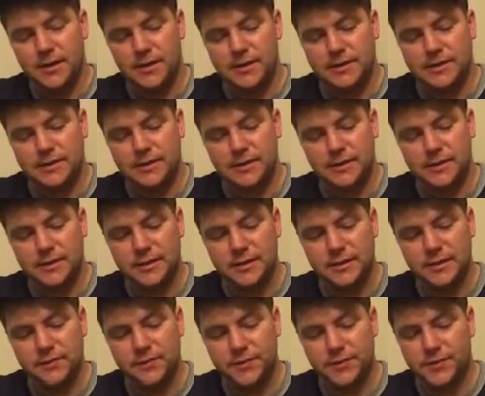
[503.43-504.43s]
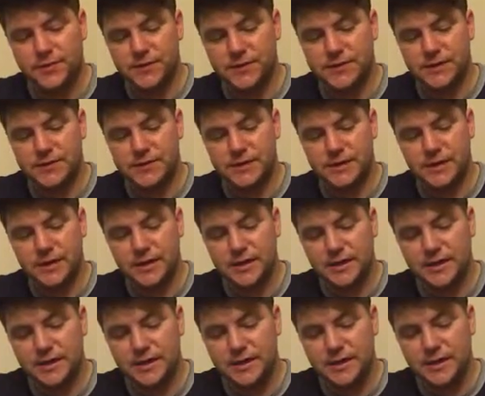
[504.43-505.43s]
Then suddenly he produces an
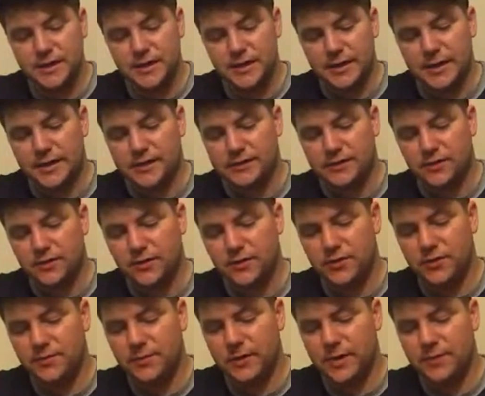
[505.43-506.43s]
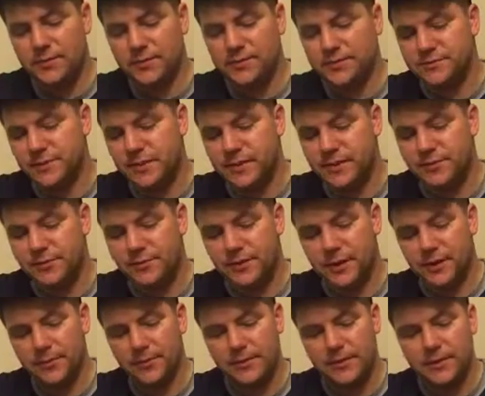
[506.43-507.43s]
heir and has all the papers made out
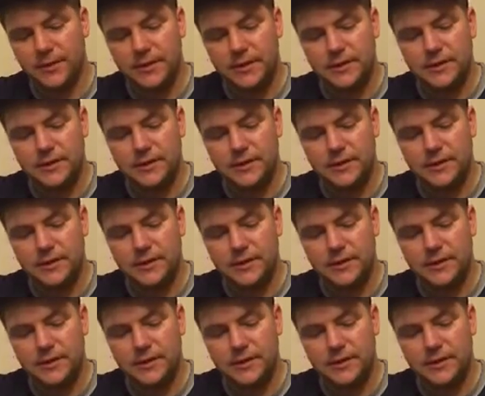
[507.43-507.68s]
proper.